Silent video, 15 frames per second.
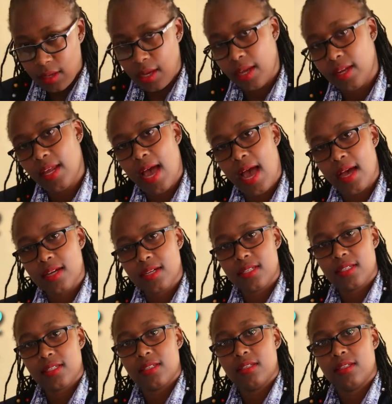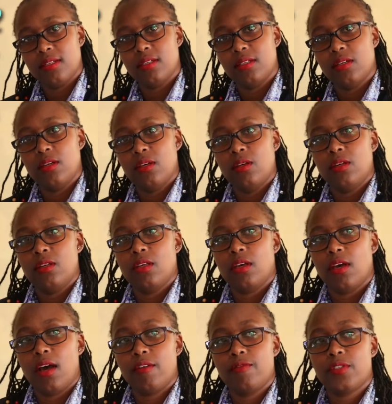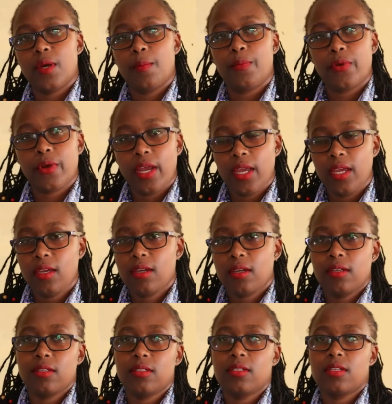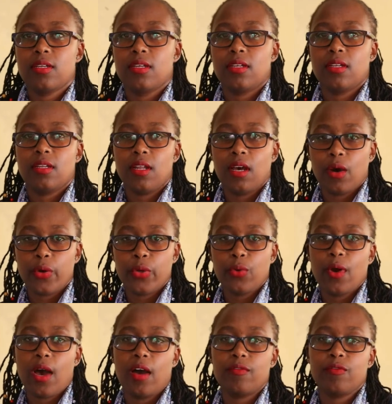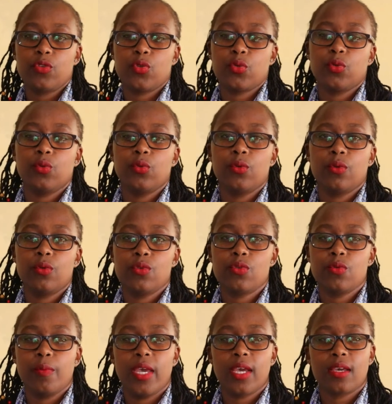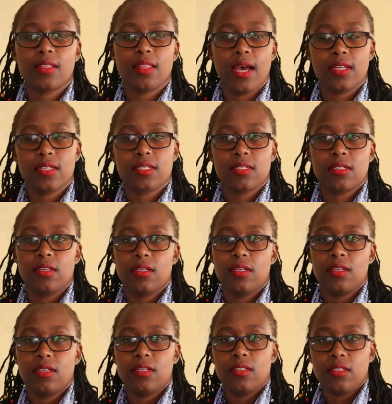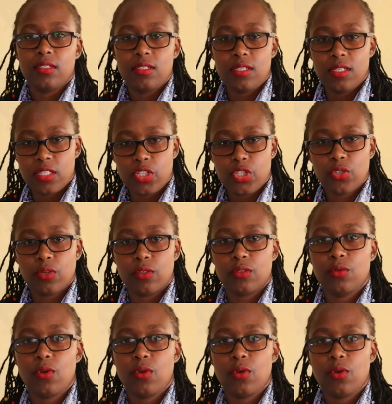and act. After praying, now you have to make that decision.